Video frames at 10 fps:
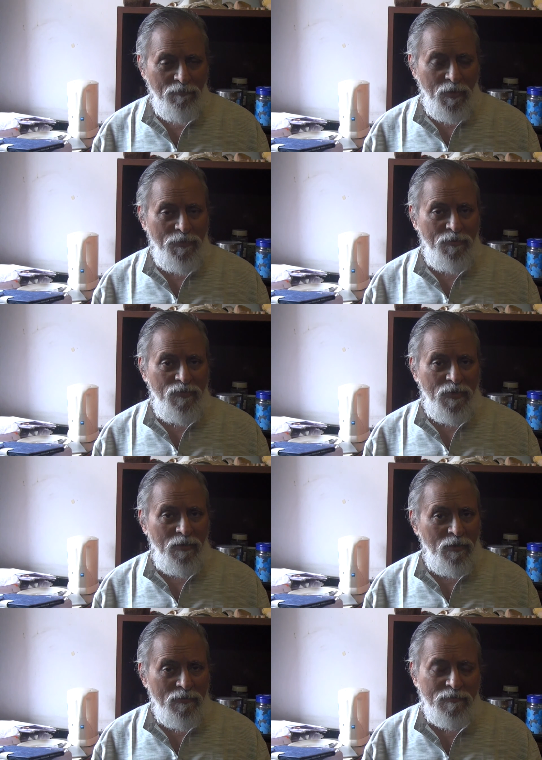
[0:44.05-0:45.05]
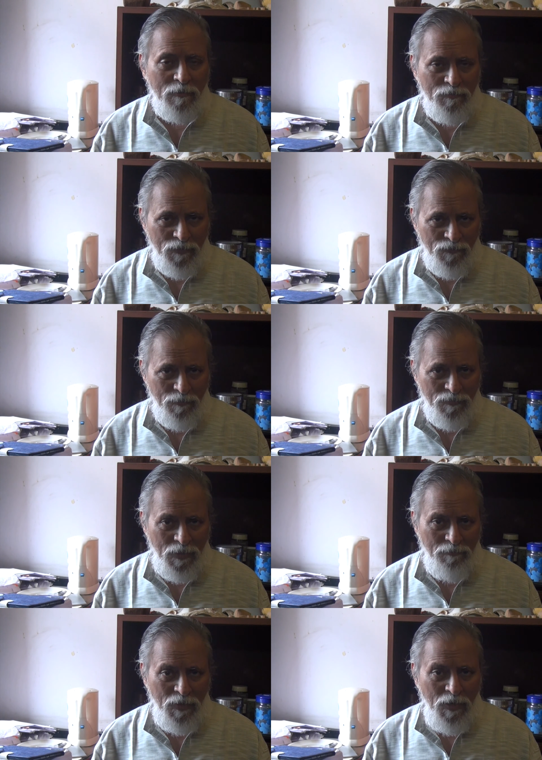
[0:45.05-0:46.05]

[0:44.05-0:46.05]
Maybe we can learn something from them.